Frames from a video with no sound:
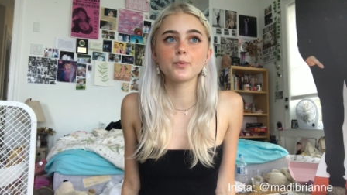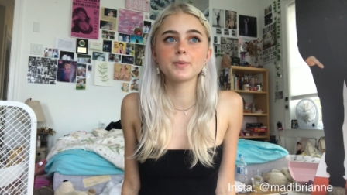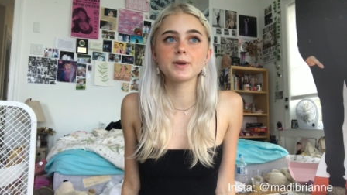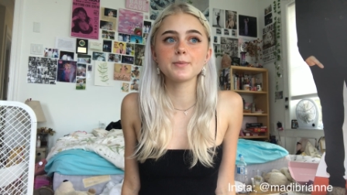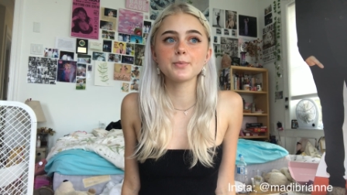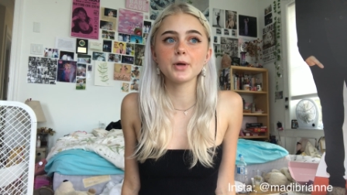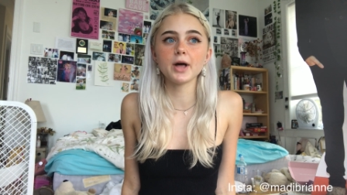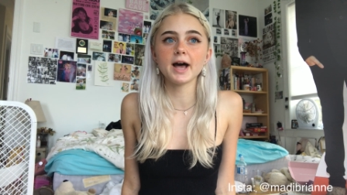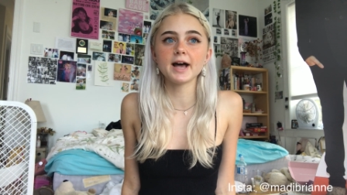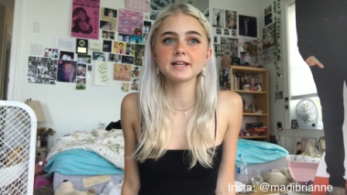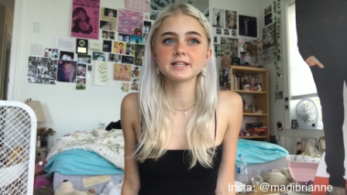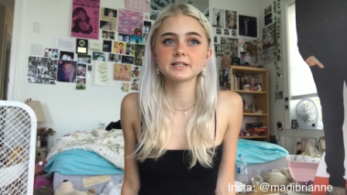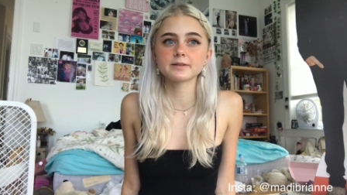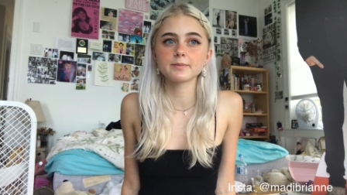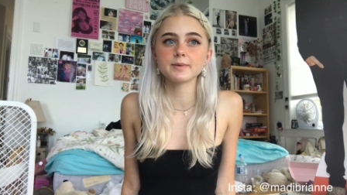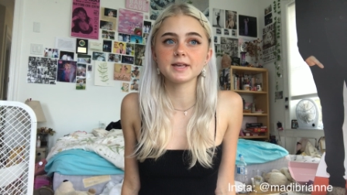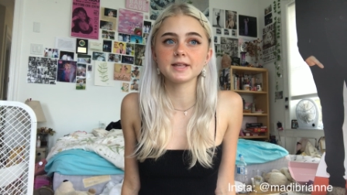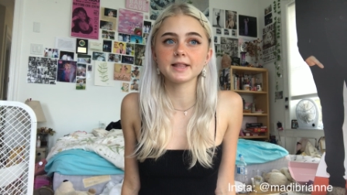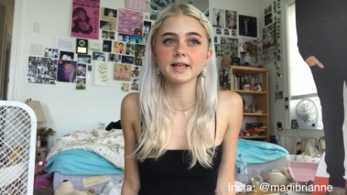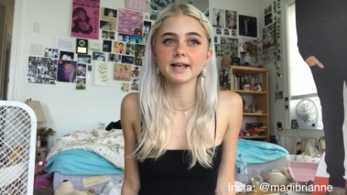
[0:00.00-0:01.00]
people ask
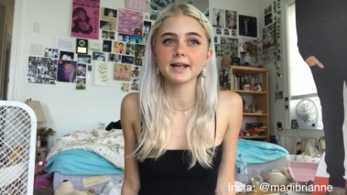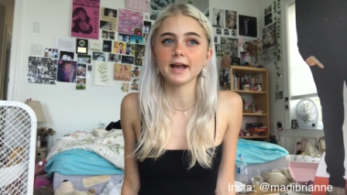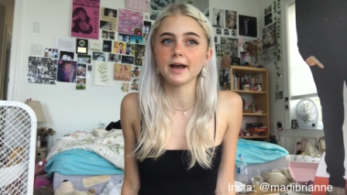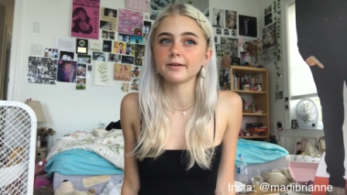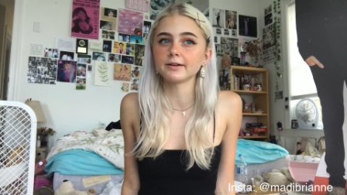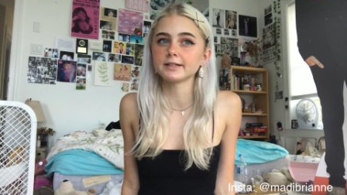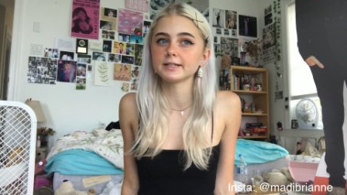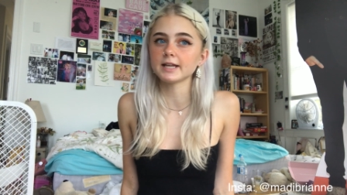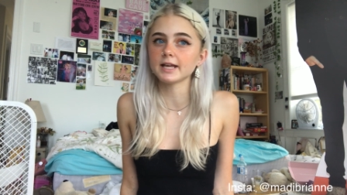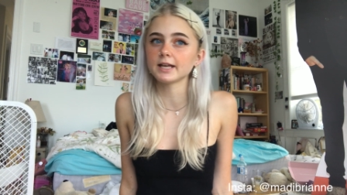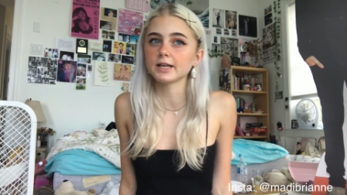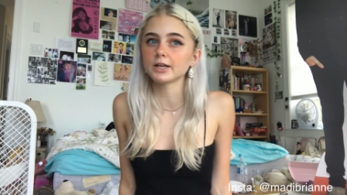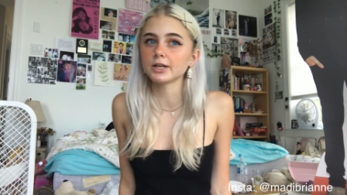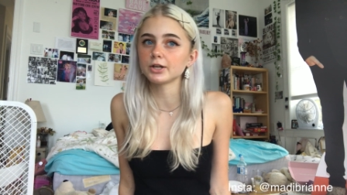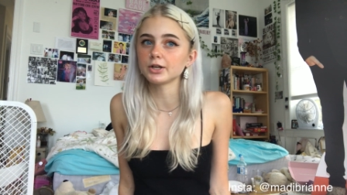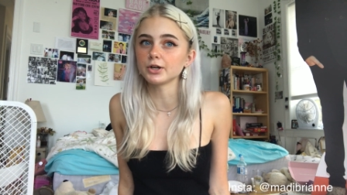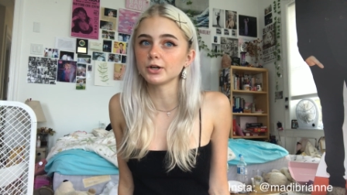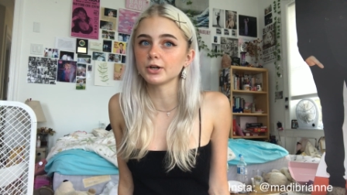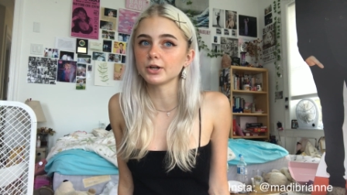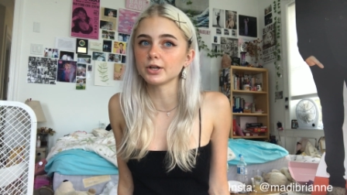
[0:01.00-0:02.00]
me like how to take
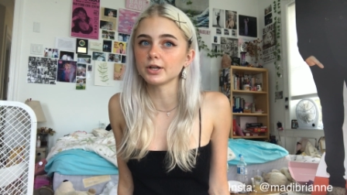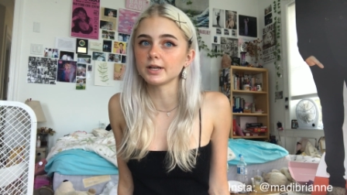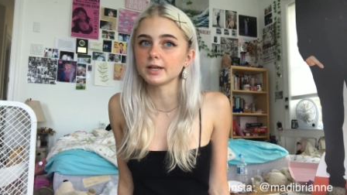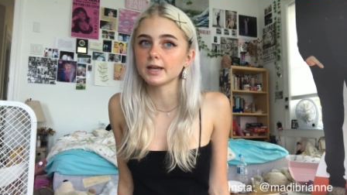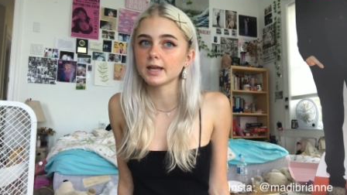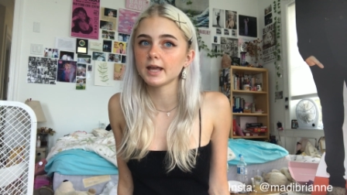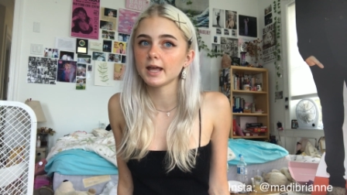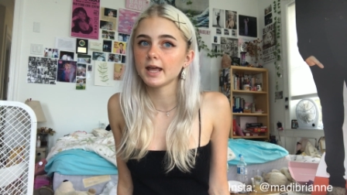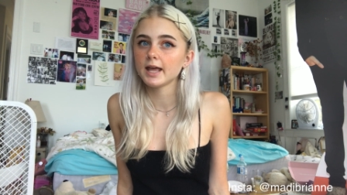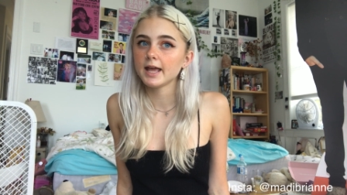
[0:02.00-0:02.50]
good